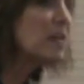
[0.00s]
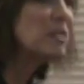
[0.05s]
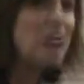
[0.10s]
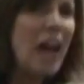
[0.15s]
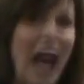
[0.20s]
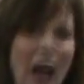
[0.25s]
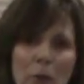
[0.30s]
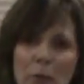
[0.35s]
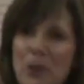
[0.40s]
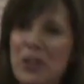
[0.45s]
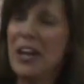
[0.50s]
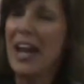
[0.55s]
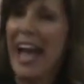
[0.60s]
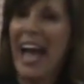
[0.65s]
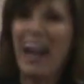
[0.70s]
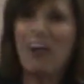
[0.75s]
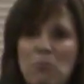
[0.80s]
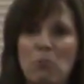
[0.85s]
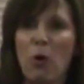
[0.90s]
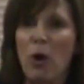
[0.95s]
not when you
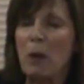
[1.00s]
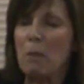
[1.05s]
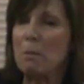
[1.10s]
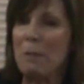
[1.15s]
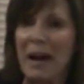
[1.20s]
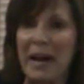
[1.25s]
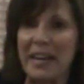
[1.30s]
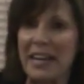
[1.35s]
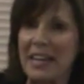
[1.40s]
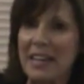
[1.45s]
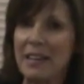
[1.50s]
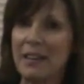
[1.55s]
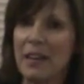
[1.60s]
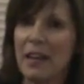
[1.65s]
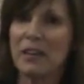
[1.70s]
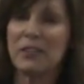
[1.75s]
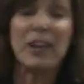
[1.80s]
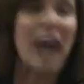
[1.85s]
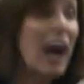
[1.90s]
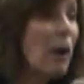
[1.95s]
have more money,
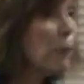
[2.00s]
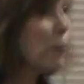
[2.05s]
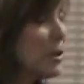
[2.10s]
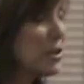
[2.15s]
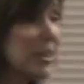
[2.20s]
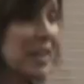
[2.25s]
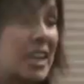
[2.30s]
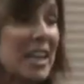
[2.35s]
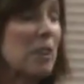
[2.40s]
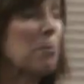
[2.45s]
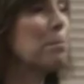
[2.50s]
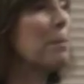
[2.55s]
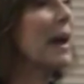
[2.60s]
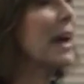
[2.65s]
not when you get a